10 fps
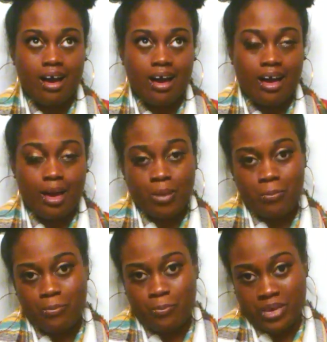I had my
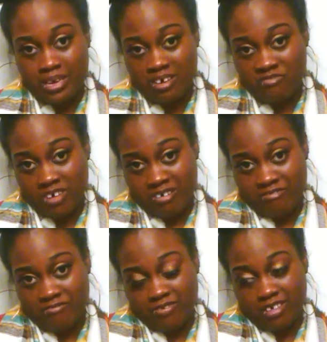
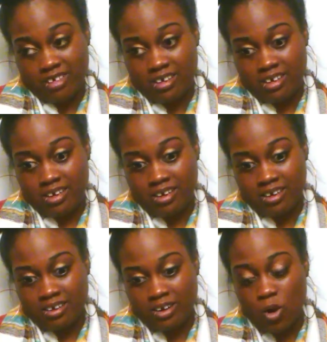BFF
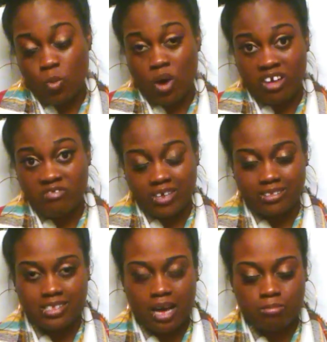and her wife at
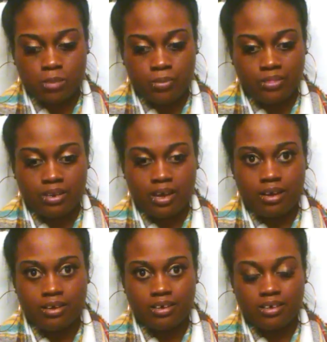the time spend the
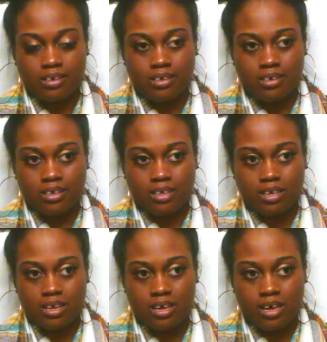night
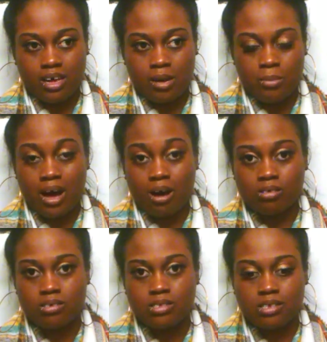at my
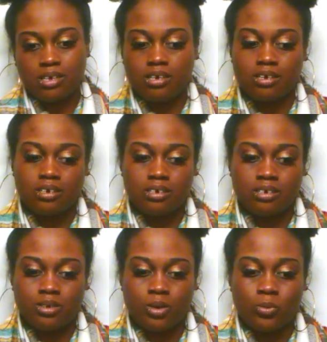house, and
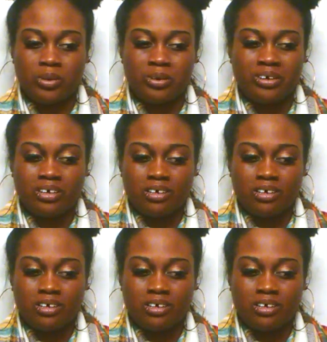we